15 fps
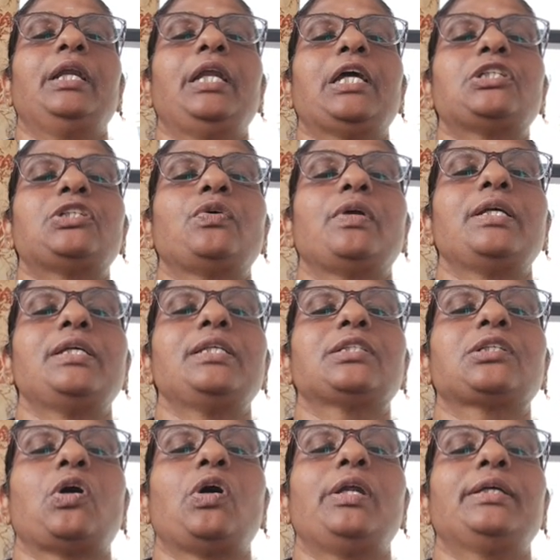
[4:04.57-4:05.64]
Next one is
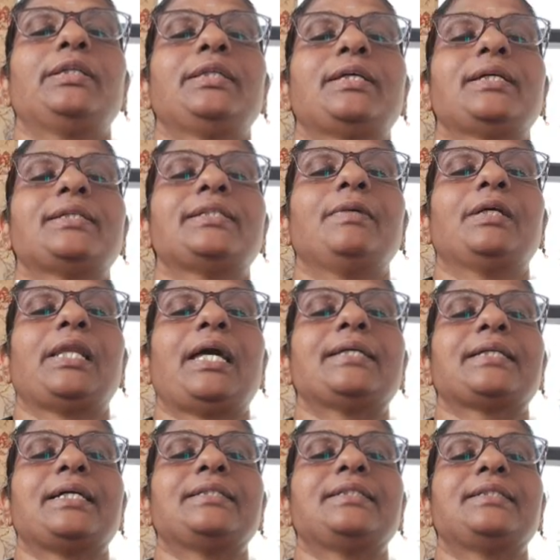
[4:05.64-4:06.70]
calling the same class
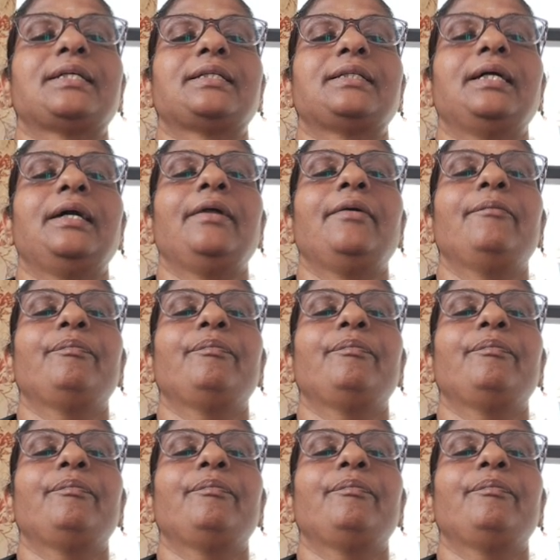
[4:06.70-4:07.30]
constructor